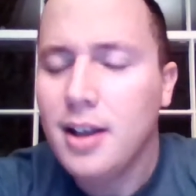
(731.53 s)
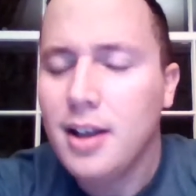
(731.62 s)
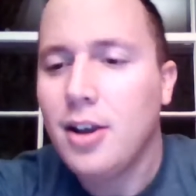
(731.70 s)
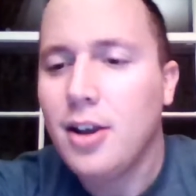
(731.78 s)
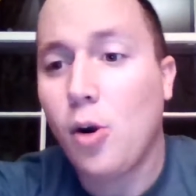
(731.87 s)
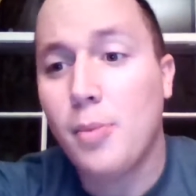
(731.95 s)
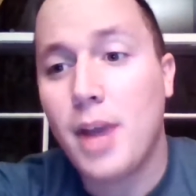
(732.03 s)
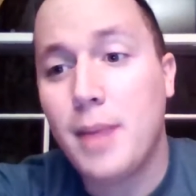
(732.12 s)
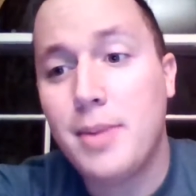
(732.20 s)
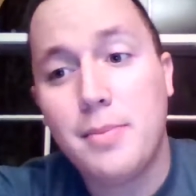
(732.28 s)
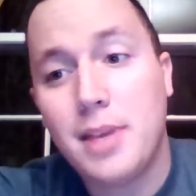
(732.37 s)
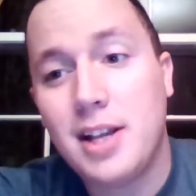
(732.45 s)
Or maybe
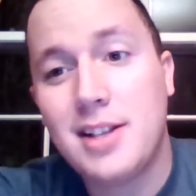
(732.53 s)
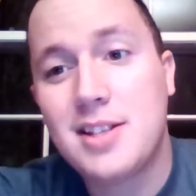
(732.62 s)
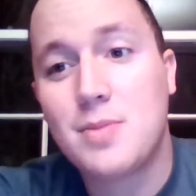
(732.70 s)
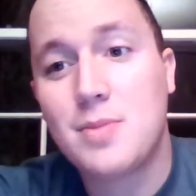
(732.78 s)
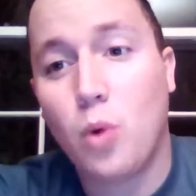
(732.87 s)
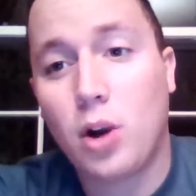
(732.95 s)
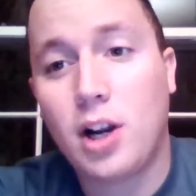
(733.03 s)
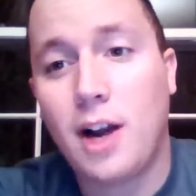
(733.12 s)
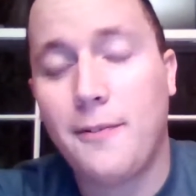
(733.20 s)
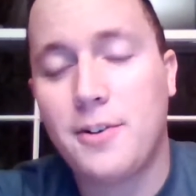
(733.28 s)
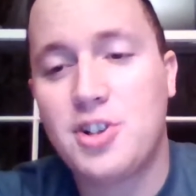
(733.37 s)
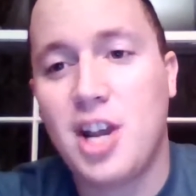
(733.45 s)
it means more
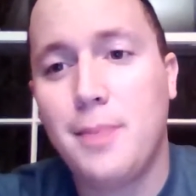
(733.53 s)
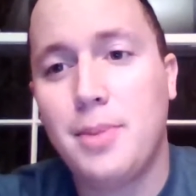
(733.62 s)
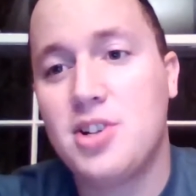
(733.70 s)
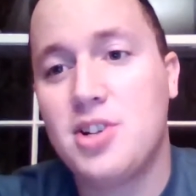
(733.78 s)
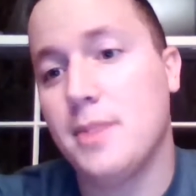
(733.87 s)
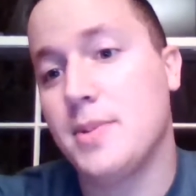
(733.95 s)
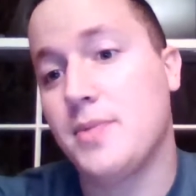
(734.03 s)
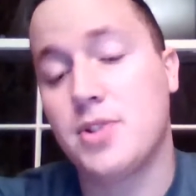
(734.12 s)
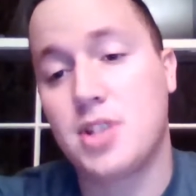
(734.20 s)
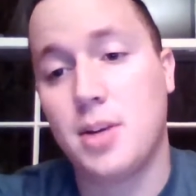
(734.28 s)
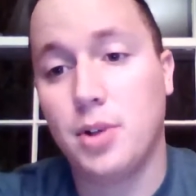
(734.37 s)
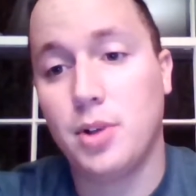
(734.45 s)
conference championships for
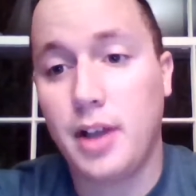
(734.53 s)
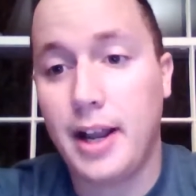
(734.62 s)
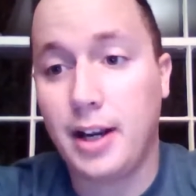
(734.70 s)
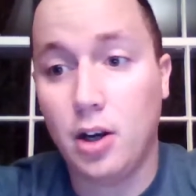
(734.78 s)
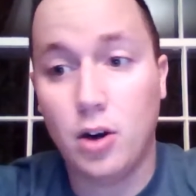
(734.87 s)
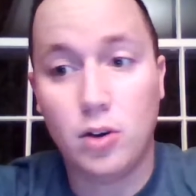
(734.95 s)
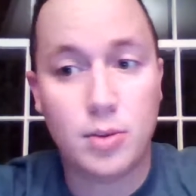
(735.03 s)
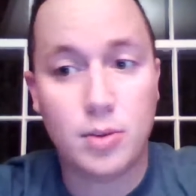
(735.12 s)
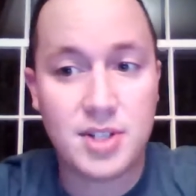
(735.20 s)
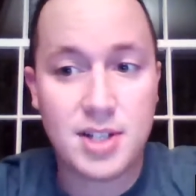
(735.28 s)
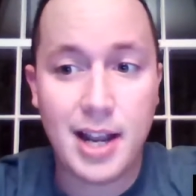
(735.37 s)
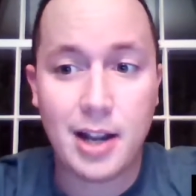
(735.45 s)
someone like Oklahoma
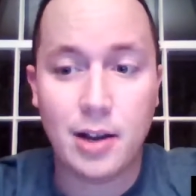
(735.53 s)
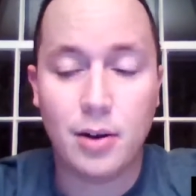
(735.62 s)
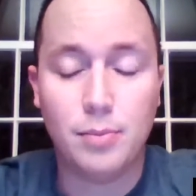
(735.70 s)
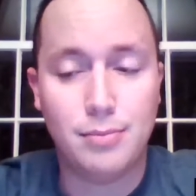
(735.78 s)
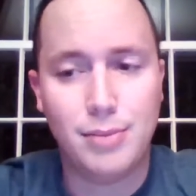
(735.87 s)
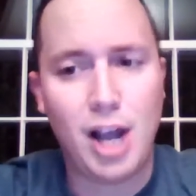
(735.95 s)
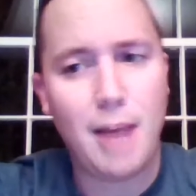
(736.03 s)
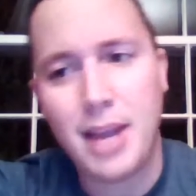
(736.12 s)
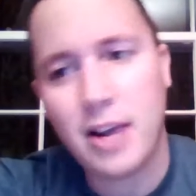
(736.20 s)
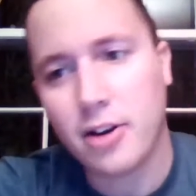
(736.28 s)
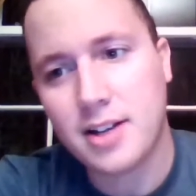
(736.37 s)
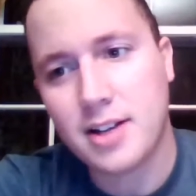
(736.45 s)
State, not Baylor
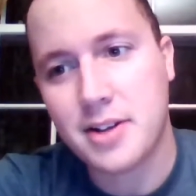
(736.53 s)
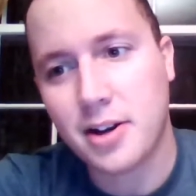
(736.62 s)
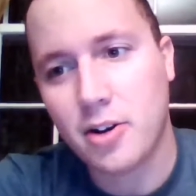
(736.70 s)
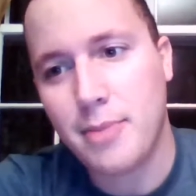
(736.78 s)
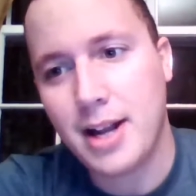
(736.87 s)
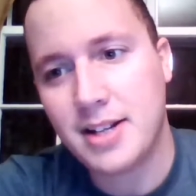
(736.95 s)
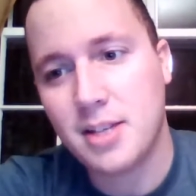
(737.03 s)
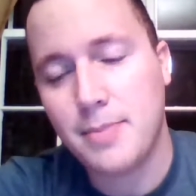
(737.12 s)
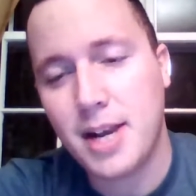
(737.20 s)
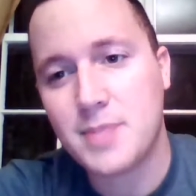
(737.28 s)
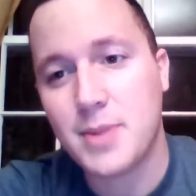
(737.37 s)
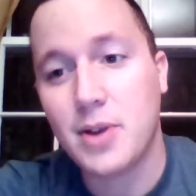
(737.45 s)
because they're going back to the
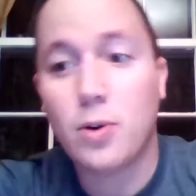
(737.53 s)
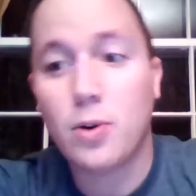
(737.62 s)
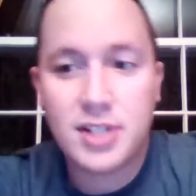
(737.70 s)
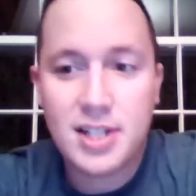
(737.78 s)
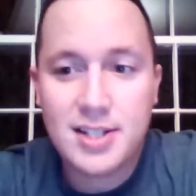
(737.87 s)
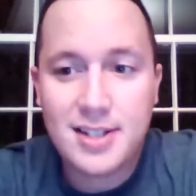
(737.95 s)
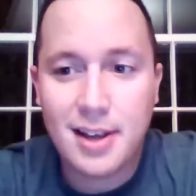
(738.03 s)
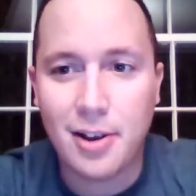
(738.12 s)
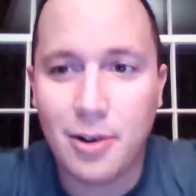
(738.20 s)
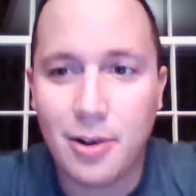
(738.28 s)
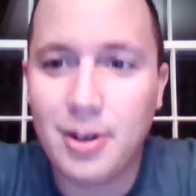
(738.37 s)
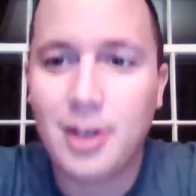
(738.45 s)
basement, or
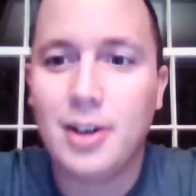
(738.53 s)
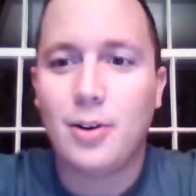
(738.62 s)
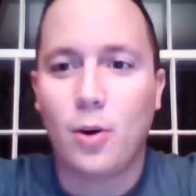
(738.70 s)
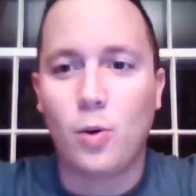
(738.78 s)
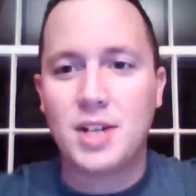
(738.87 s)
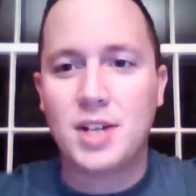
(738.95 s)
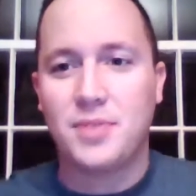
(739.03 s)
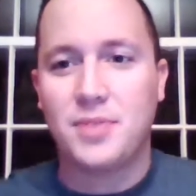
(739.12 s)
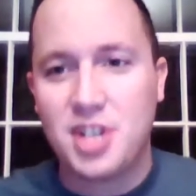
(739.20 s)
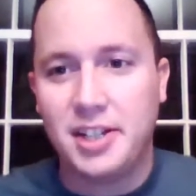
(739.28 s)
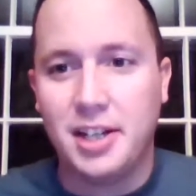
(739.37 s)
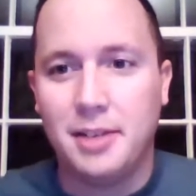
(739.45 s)
TCU or West
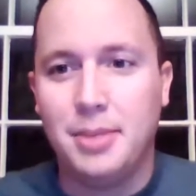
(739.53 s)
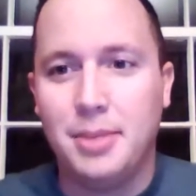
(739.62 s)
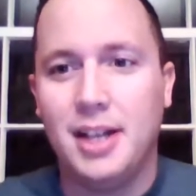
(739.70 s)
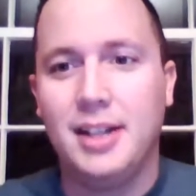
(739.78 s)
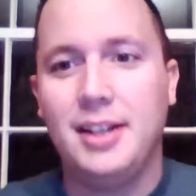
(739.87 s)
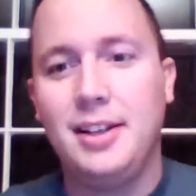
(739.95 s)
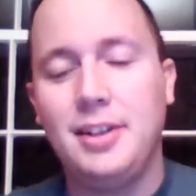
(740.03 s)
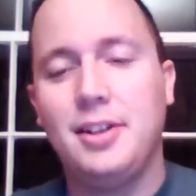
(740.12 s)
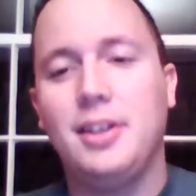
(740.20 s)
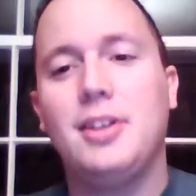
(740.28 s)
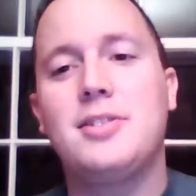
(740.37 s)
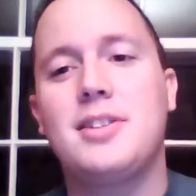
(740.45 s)
Virginia. But you
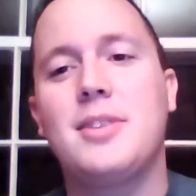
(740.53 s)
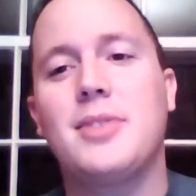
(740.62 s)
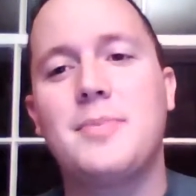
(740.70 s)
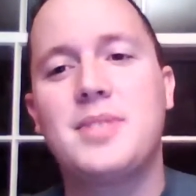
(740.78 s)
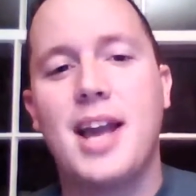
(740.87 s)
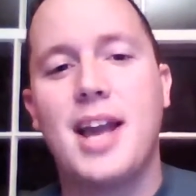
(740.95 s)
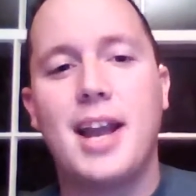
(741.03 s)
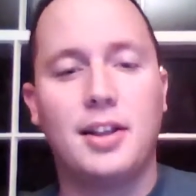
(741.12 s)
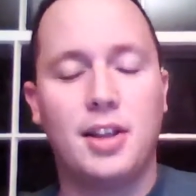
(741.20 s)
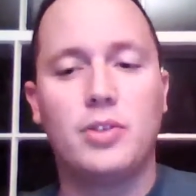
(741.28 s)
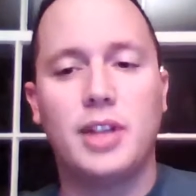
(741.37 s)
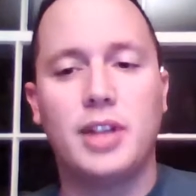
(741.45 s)
see what I'm saying? The
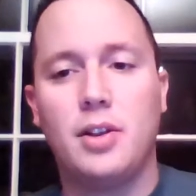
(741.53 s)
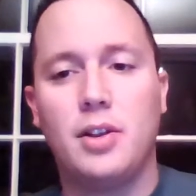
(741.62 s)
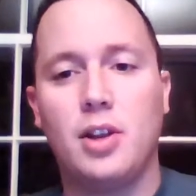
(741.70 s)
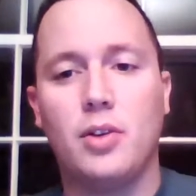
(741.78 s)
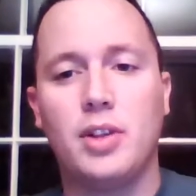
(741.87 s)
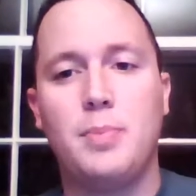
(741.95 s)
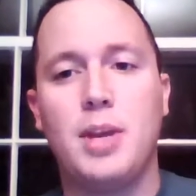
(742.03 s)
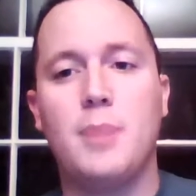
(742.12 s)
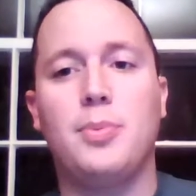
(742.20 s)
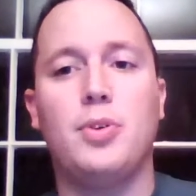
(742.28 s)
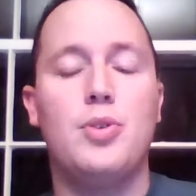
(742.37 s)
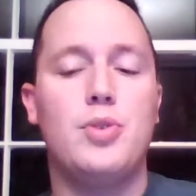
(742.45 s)
only people
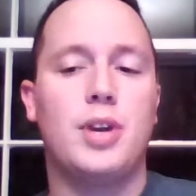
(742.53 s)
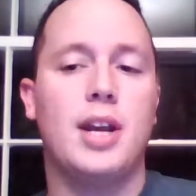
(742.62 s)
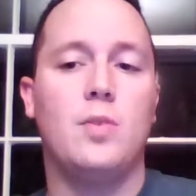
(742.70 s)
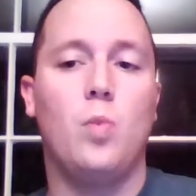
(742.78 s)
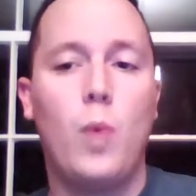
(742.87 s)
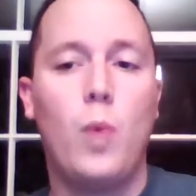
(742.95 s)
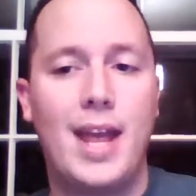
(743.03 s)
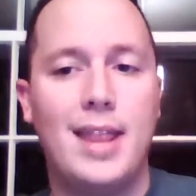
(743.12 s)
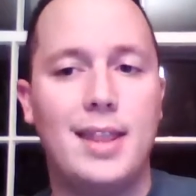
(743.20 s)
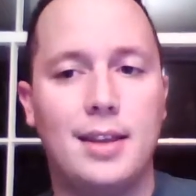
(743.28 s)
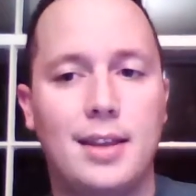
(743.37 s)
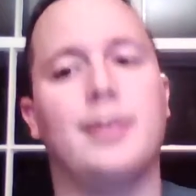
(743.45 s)
who can win
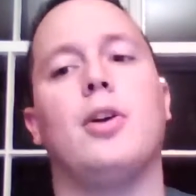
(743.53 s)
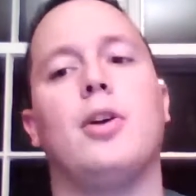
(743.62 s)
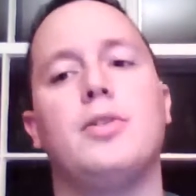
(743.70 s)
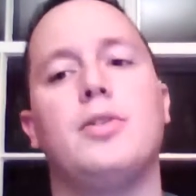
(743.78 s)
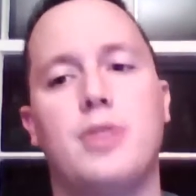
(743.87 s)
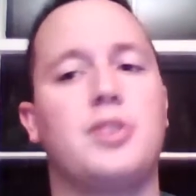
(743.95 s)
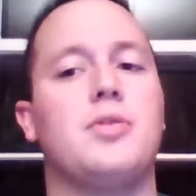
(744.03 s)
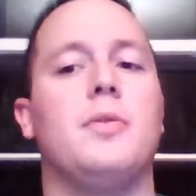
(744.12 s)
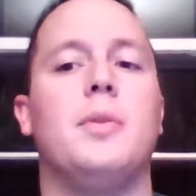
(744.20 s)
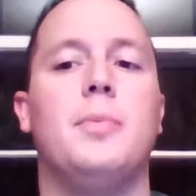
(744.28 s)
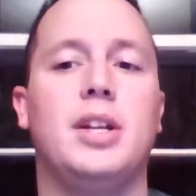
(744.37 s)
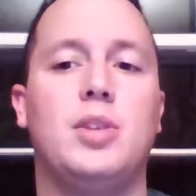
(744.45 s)
in the current structure of the
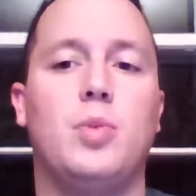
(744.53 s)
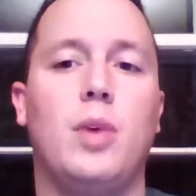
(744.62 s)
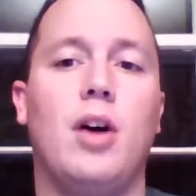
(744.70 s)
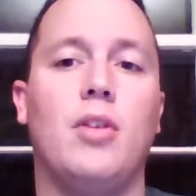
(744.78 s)
Big 12